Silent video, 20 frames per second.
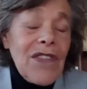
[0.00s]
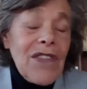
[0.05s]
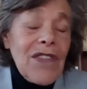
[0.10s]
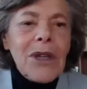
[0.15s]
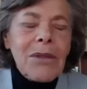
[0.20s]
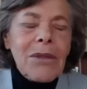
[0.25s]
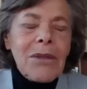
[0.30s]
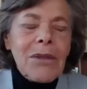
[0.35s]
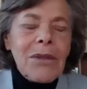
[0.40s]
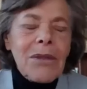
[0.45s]
but
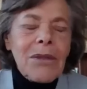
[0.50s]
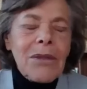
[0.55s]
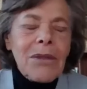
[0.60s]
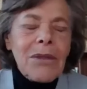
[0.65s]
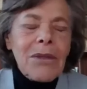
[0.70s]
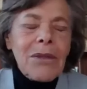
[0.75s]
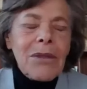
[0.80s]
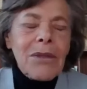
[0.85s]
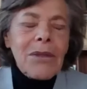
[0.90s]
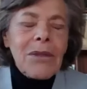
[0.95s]
would you
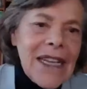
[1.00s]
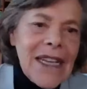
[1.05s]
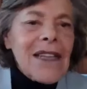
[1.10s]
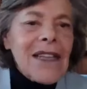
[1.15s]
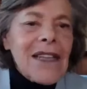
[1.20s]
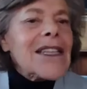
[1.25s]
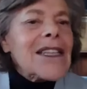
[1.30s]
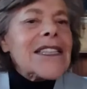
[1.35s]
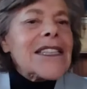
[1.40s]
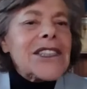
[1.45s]
like me to be
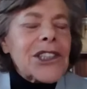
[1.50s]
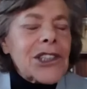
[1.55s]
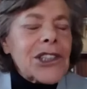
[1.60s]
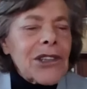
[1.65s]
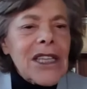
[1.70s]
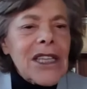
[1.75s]
less